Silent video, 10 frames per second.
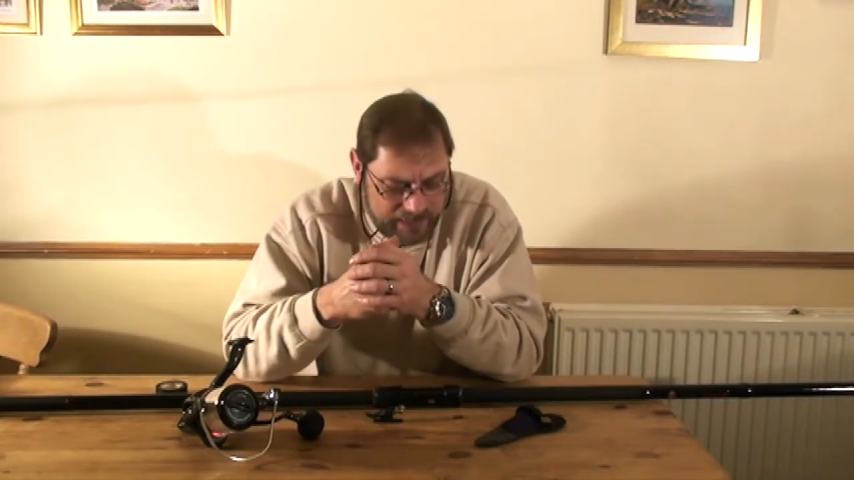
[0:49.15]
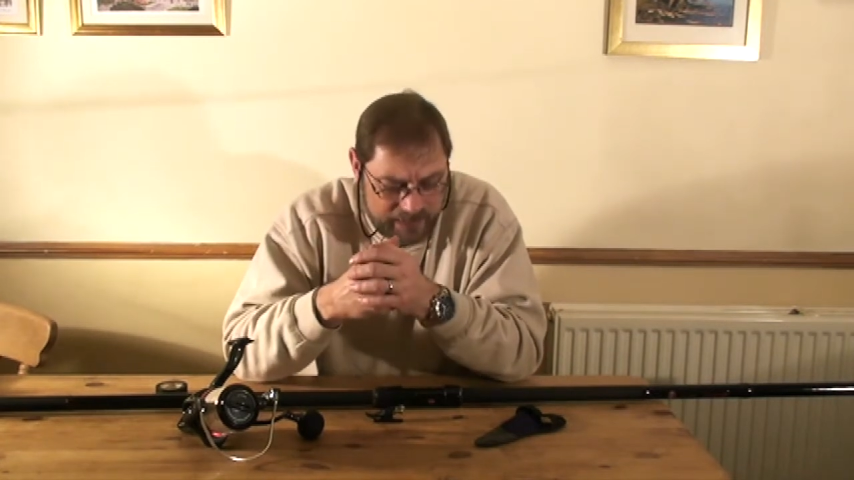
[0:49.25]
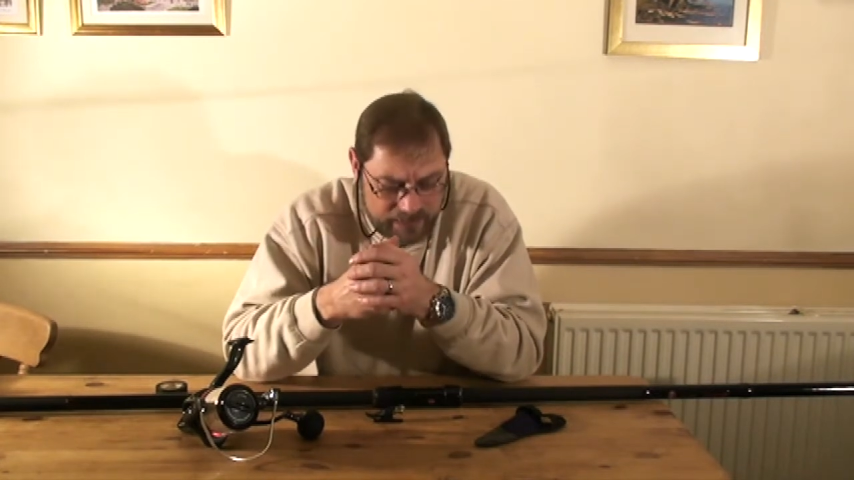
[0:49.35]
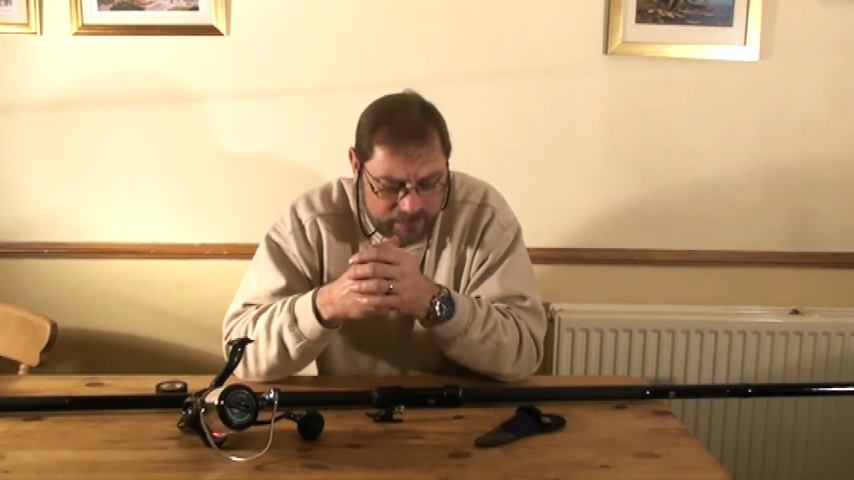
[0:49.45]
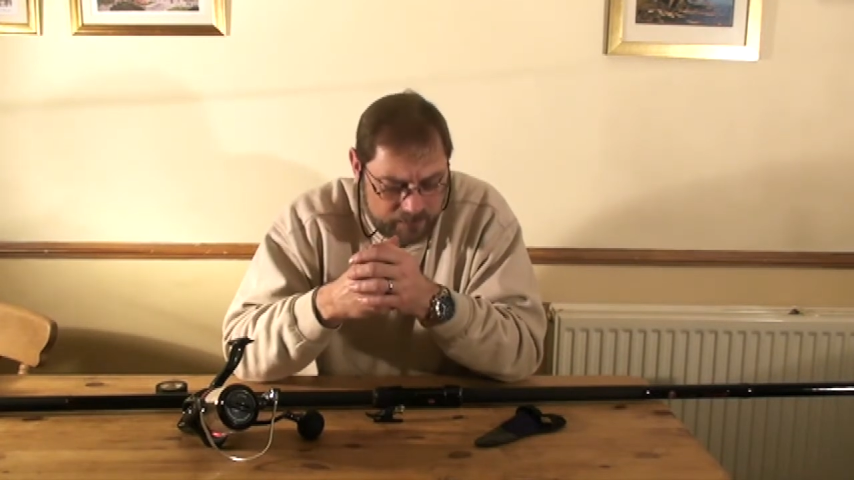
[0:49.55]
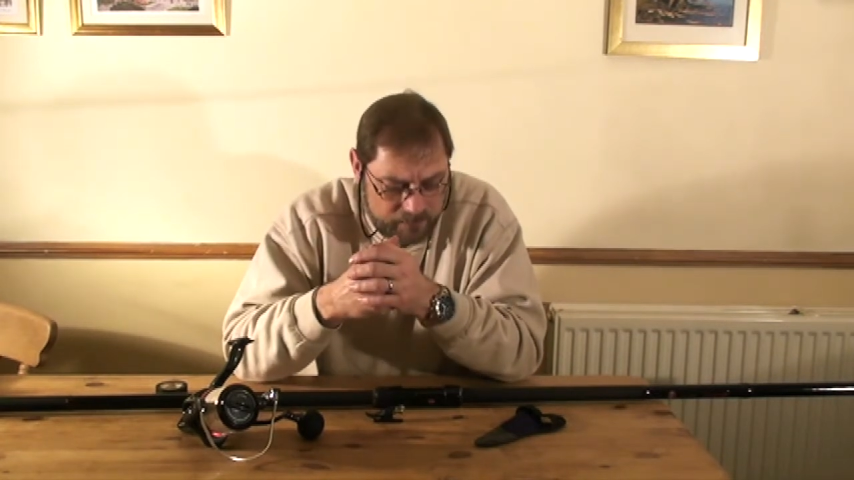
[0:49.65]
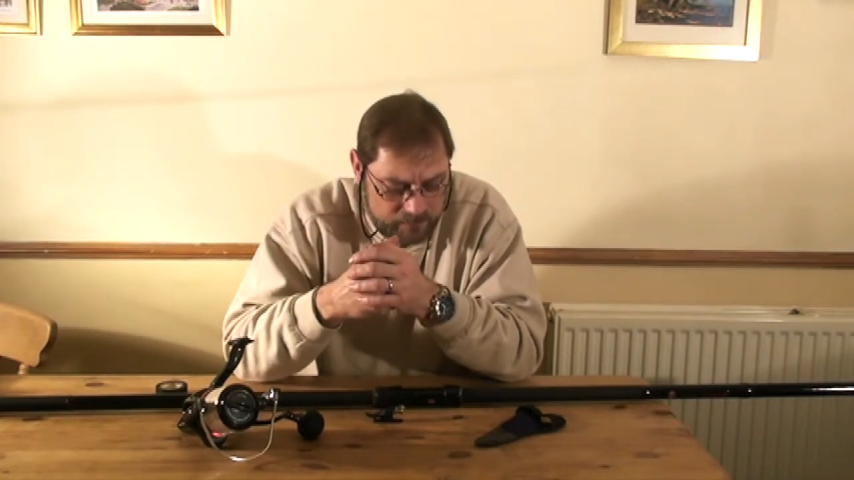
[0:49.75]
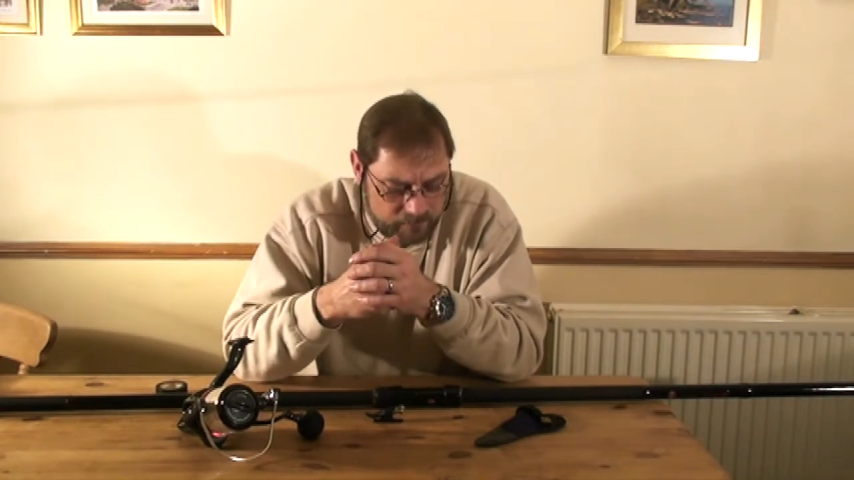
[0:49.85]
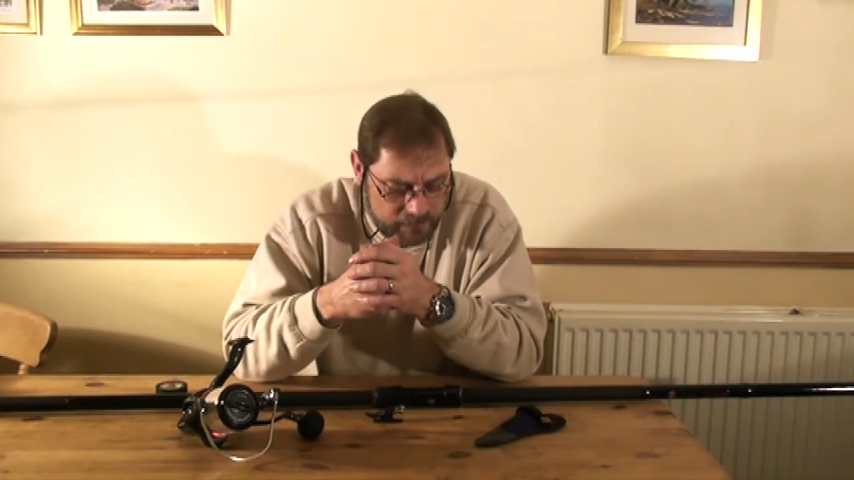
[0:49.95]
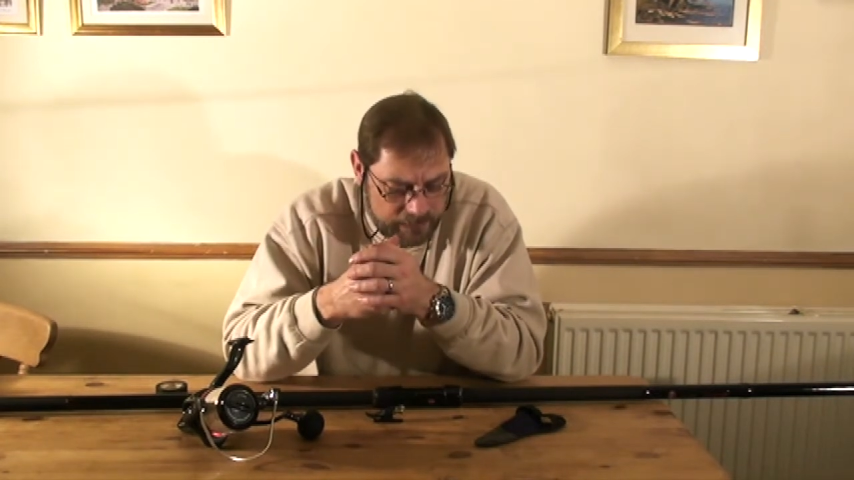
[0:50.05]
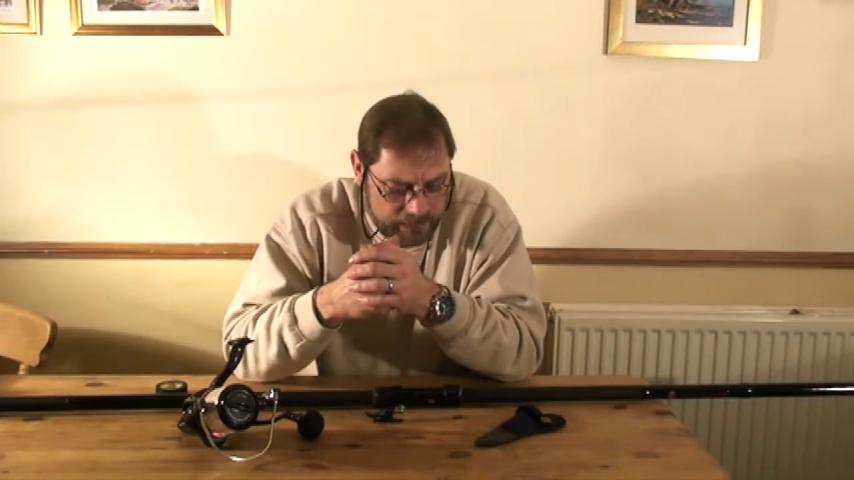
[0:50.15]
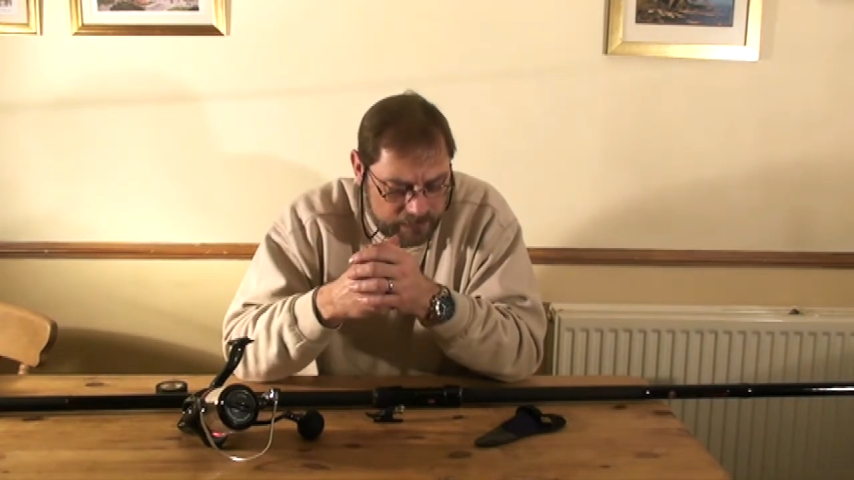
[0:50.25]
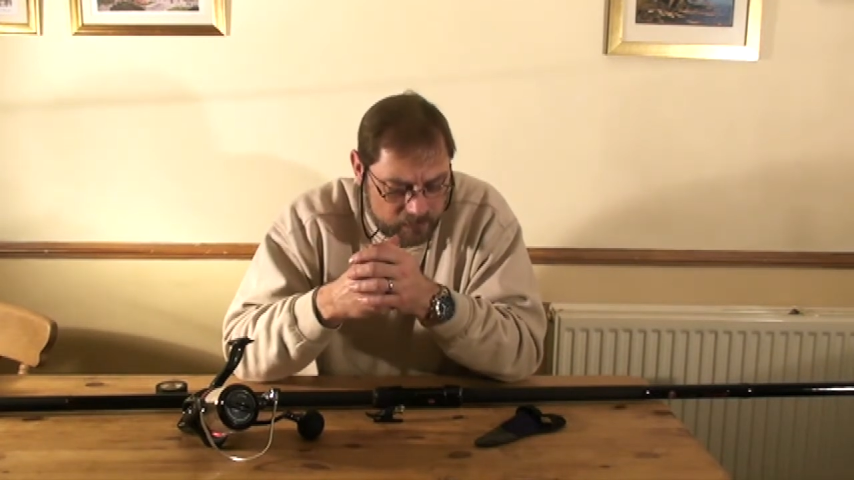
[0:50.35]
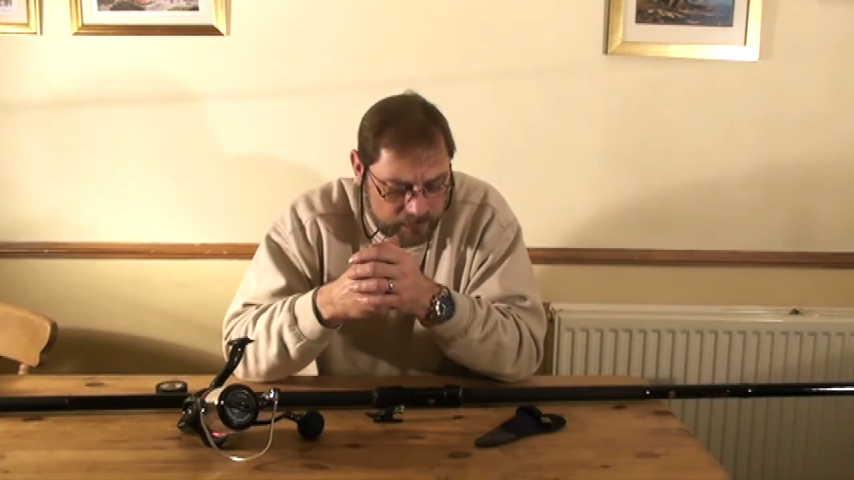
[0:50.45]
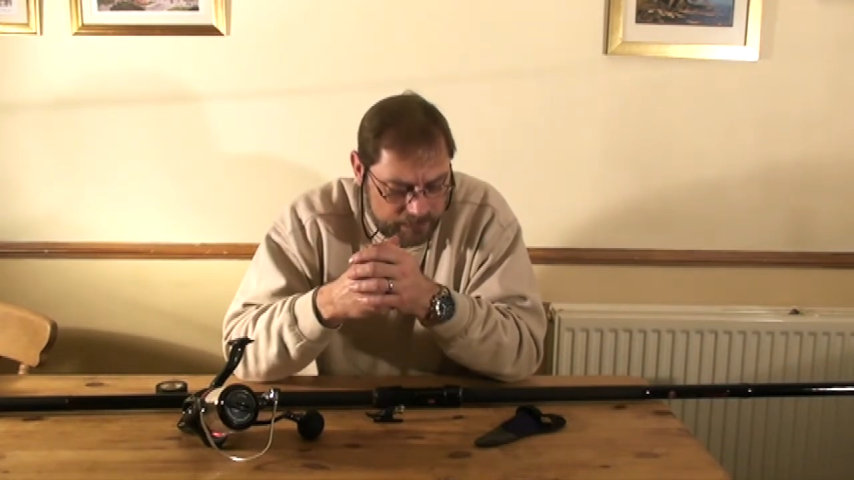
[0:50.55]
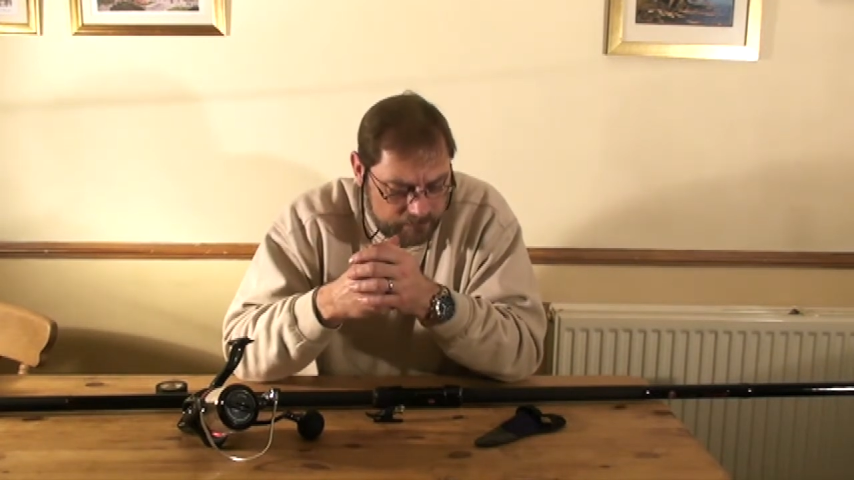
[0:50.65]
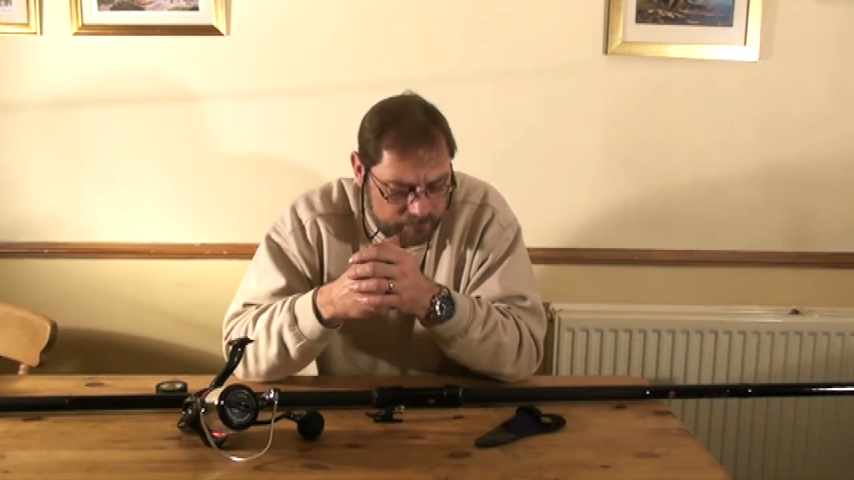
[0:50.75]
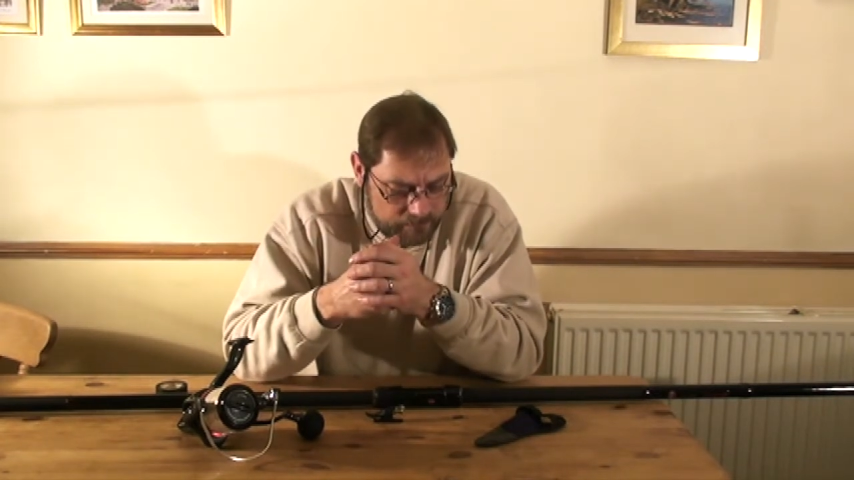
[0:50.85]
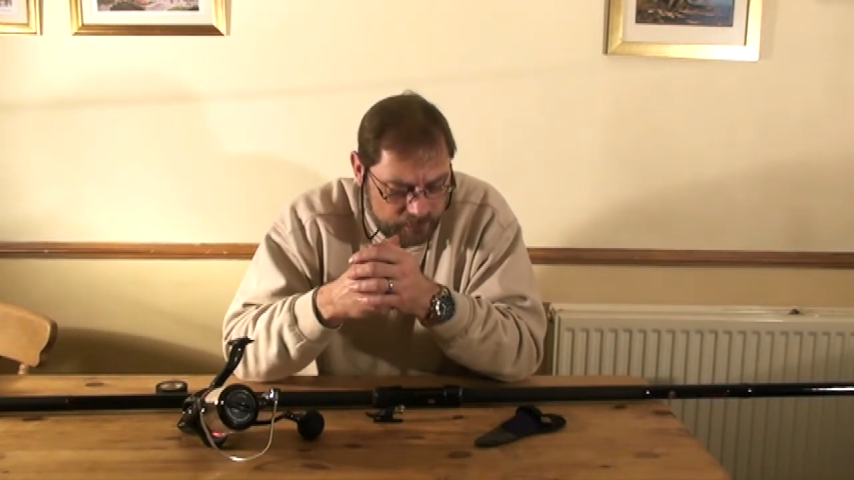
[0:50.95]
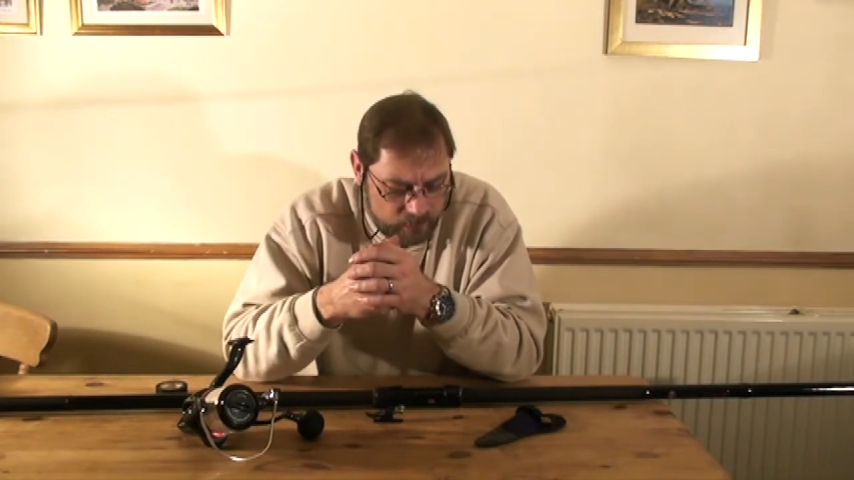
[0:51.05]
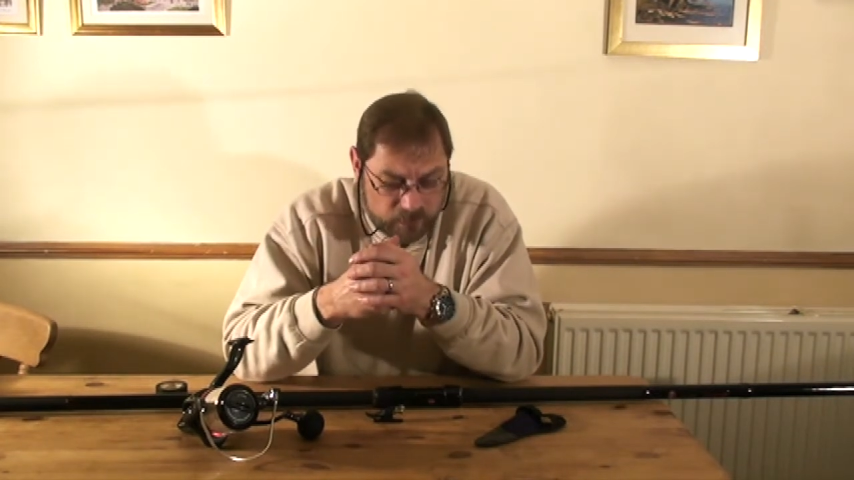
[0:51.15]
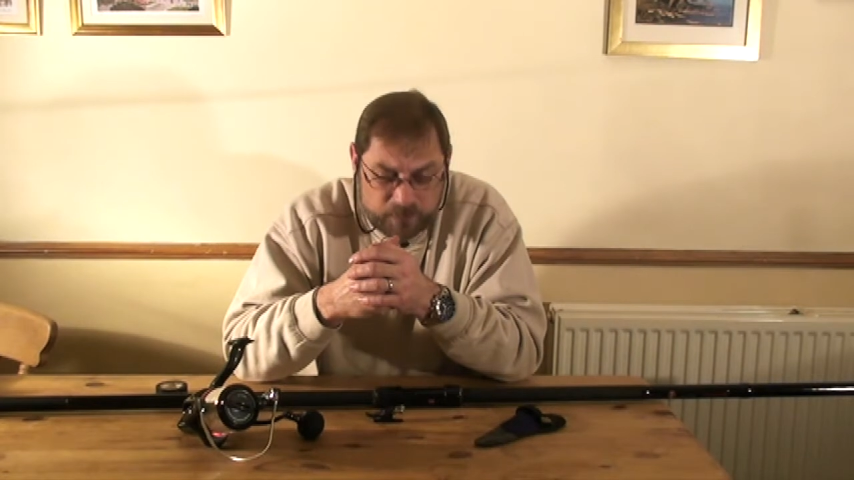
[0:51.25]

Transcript: and it can really get quite sore,